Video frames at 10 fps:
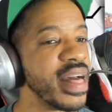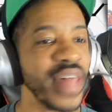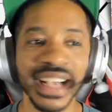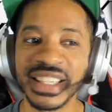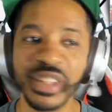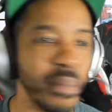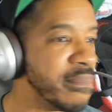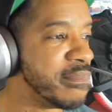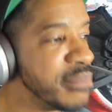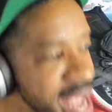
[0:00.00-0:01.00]
That's the
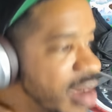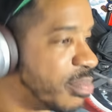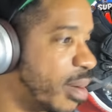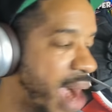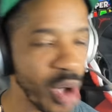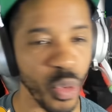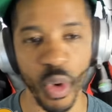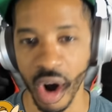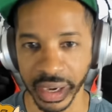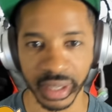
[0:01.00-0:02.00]
minimum I
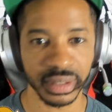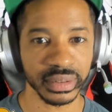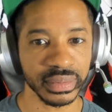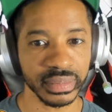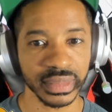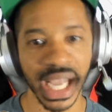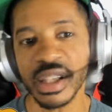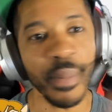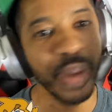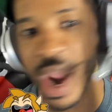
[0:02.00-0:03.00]
want. That's
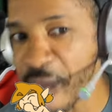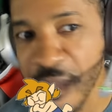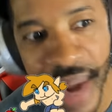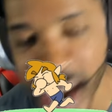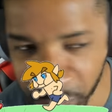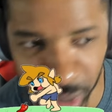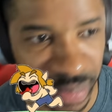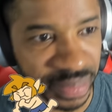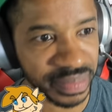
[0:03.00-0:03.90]
the bare minimum.